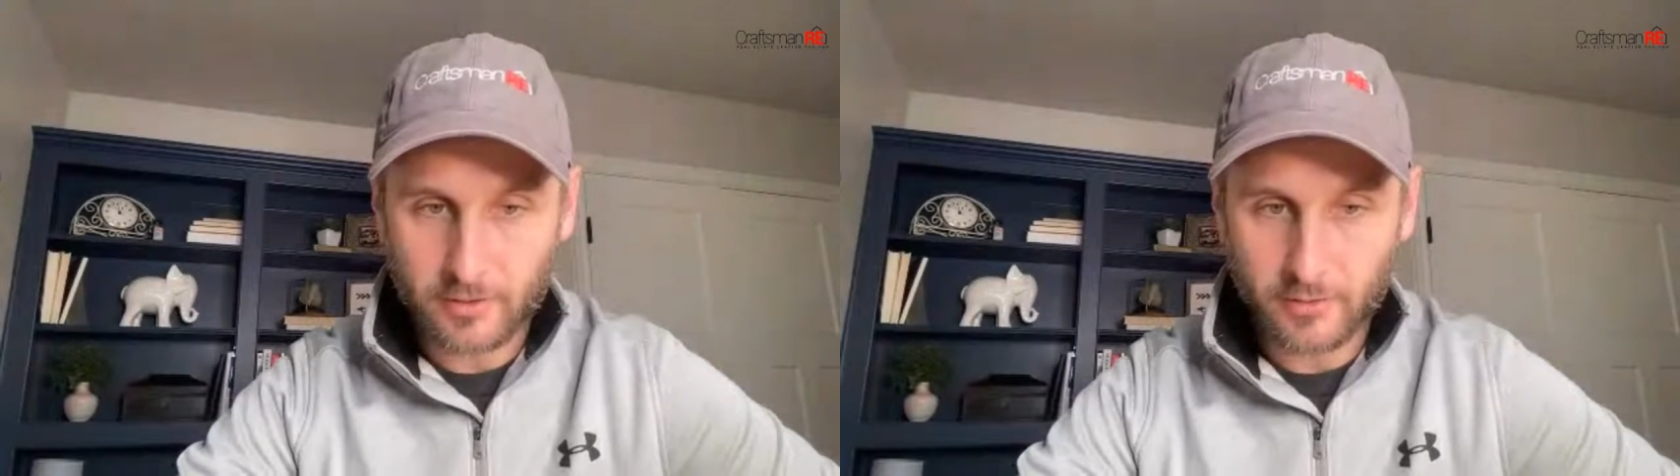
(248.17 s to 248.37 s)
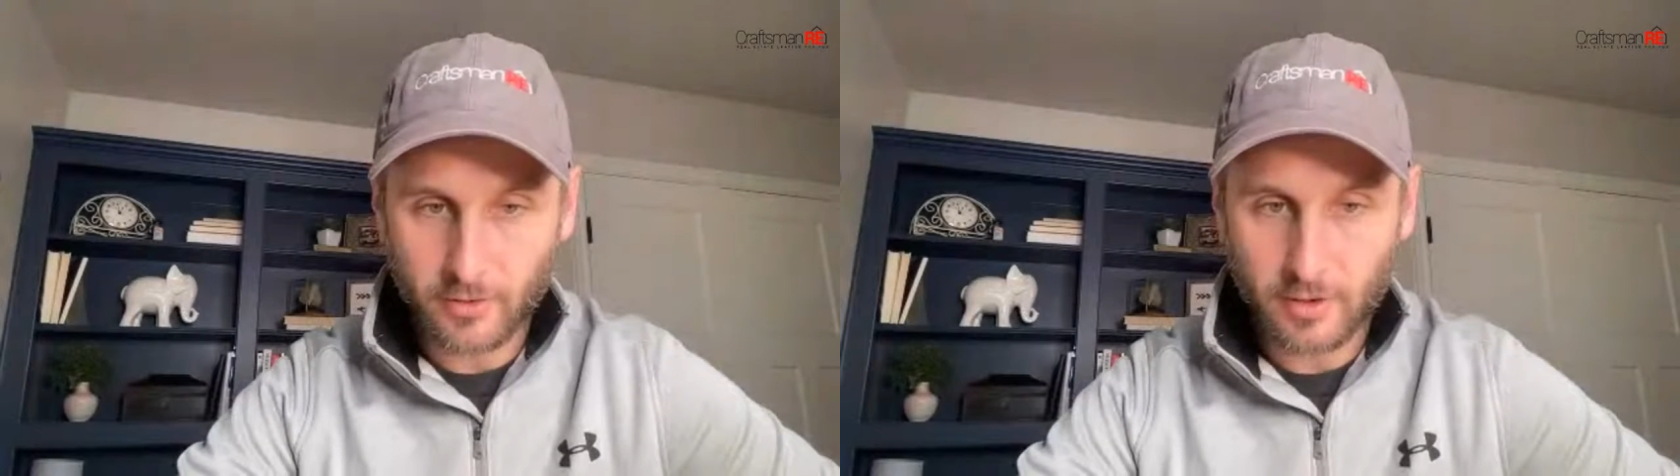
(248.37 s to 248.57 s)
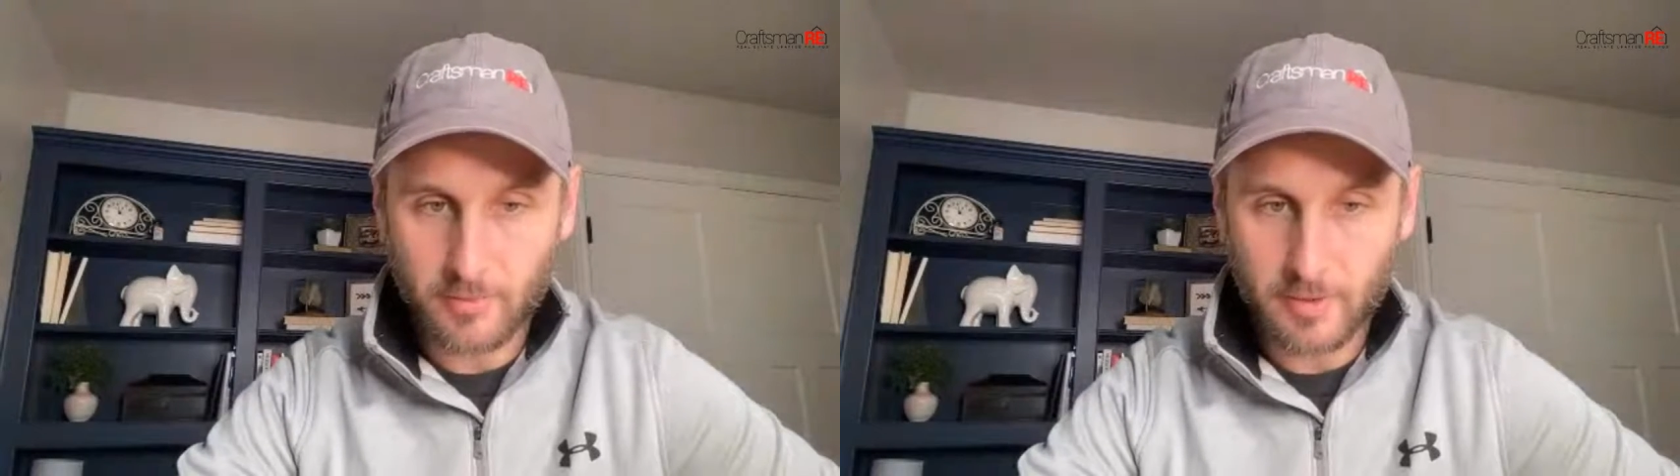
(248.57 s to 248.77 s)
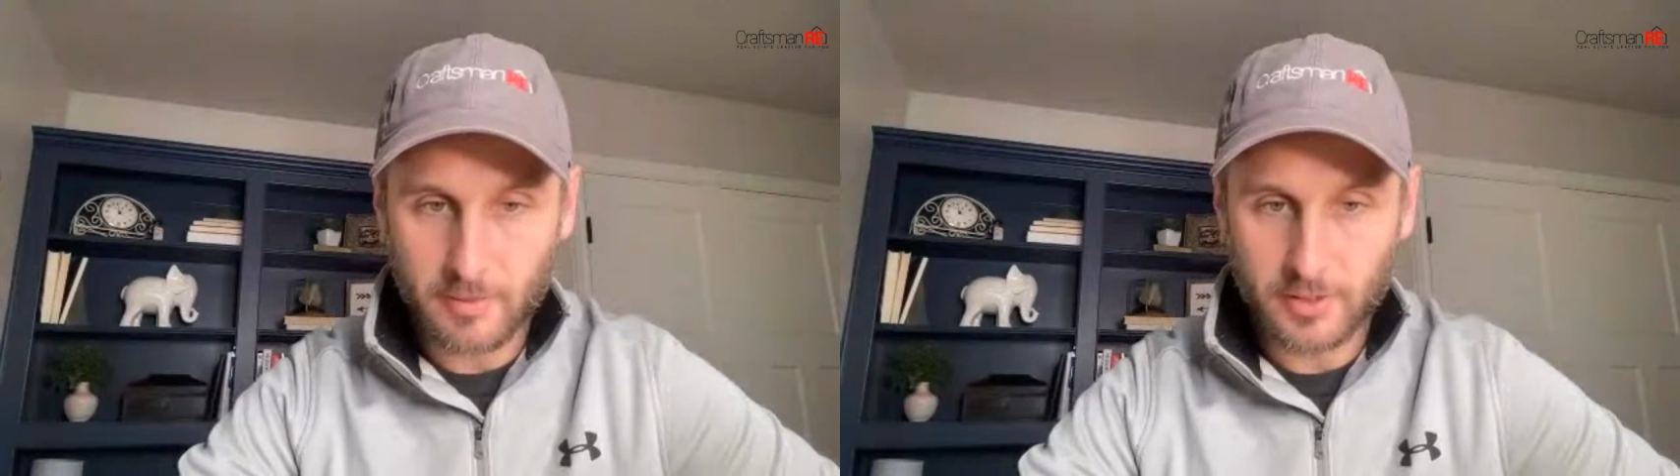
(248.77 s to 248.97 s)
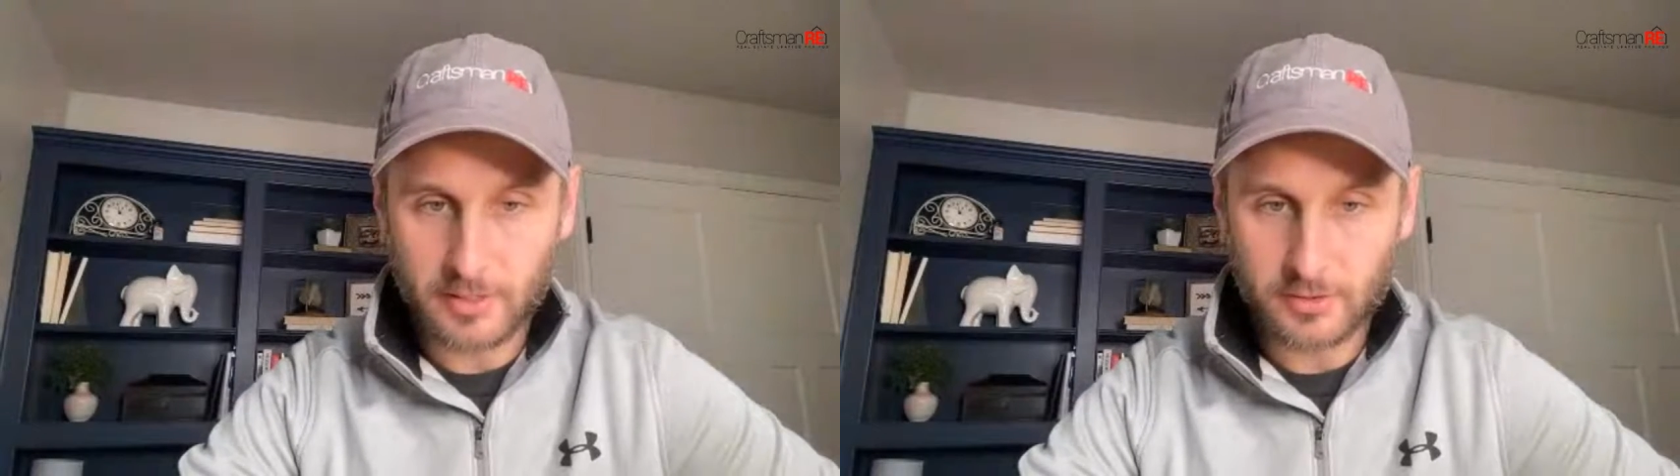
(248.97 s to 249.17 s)
from
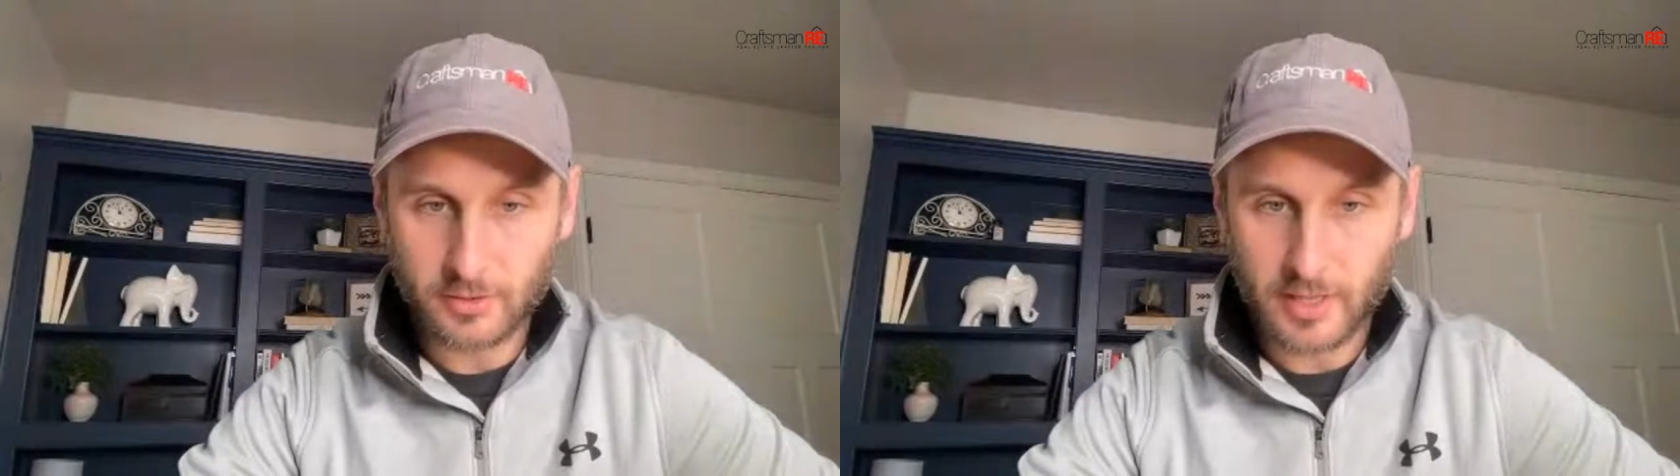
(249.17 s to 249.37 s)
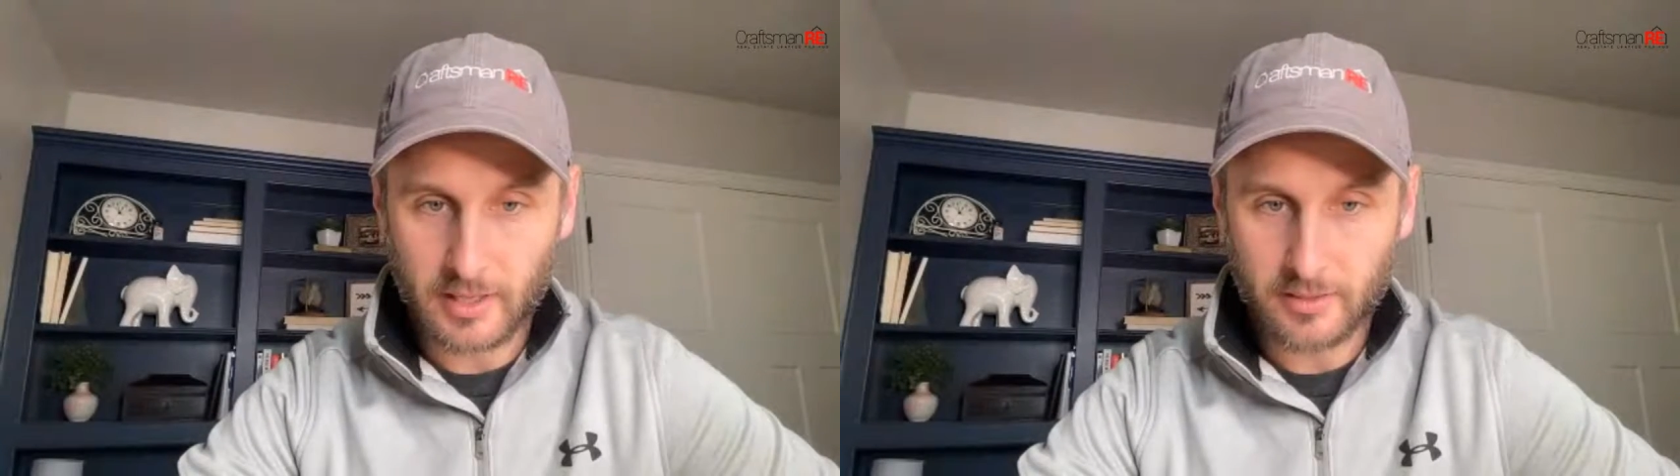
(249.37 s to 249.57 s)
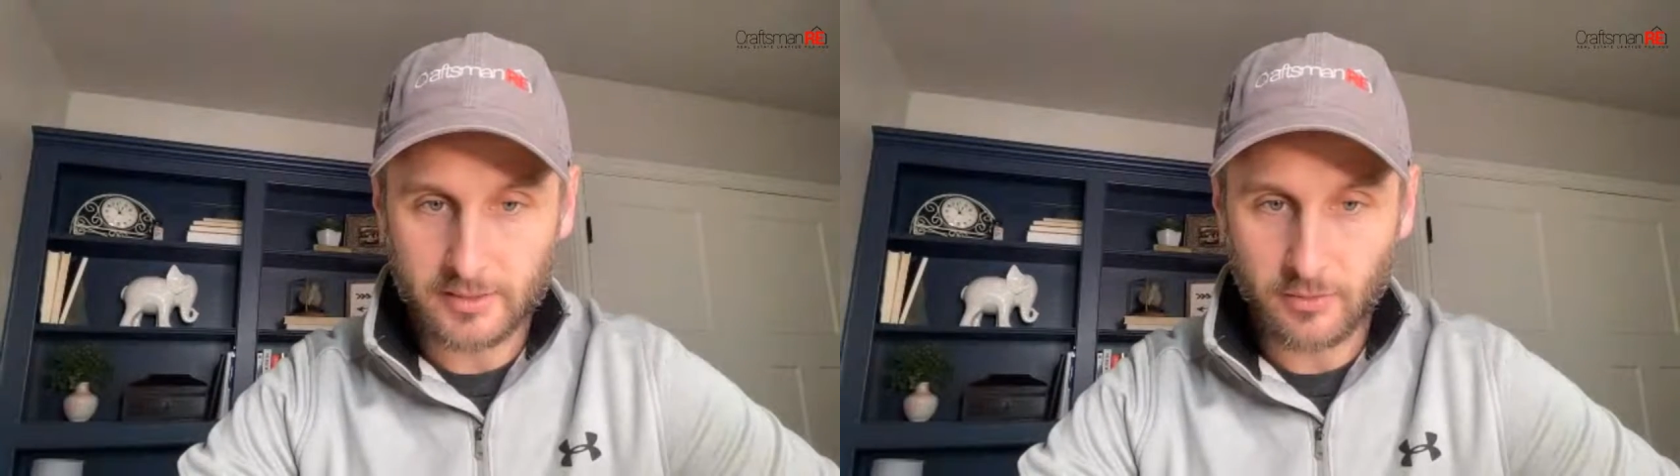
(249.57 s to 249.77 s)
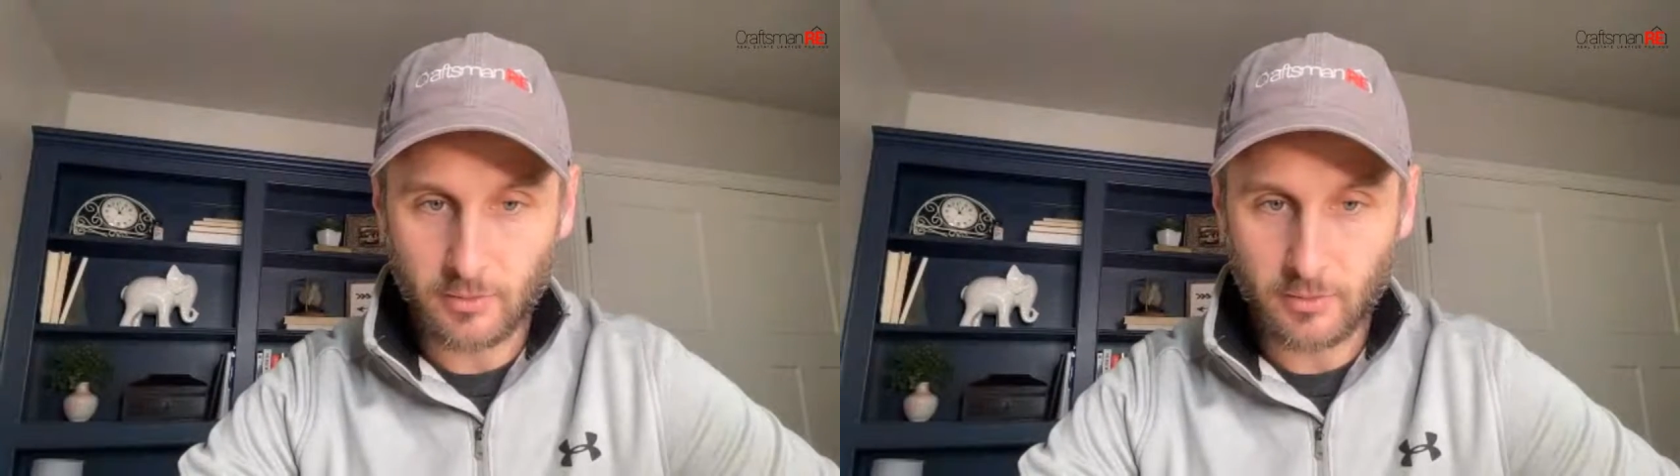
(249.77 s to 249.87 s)
MLS OK. Let's see if